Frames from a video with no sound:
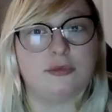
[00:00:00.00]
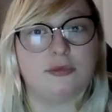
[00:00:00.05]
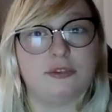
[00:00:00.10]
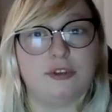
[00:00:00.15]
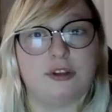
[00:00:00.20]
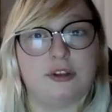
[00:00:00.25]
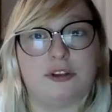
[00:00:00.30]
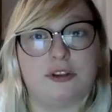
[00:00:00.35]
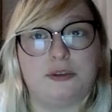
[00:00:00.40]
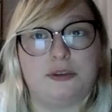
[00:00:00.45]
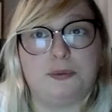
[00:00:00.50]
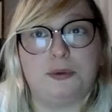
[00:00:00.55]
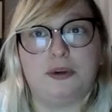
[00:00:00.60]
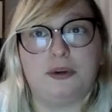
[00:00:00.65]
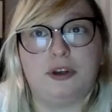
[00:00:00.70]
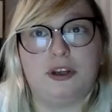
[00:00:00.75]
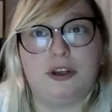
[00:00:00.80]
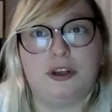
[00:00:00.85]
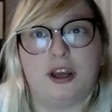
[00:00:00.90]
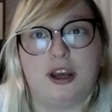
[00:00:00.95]
Yeah, that's
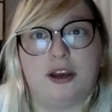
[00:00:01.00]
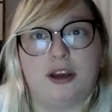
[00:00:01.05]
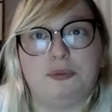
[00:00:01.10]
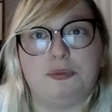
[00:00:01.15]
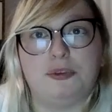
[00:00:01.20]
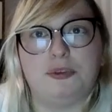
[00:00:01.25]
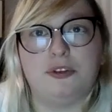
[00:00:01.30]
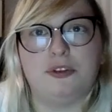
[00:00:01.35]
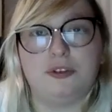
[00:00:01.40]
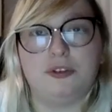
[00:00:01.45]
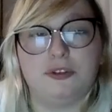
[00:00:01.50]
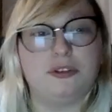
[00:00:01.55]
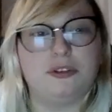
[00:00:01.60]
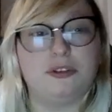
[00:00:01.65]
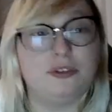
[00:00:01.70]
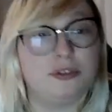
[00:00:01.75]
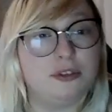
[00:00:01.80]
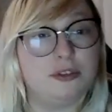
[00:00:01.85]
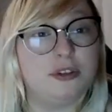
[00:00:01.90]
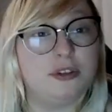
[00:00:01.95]
pretty apt.
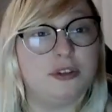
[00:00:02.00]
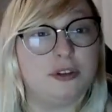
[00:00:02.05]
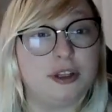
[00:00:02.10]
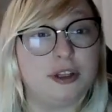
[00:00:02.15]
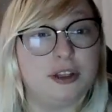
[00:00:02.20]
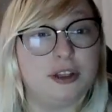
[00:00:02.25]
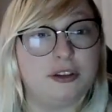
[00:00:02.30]
Go ahead.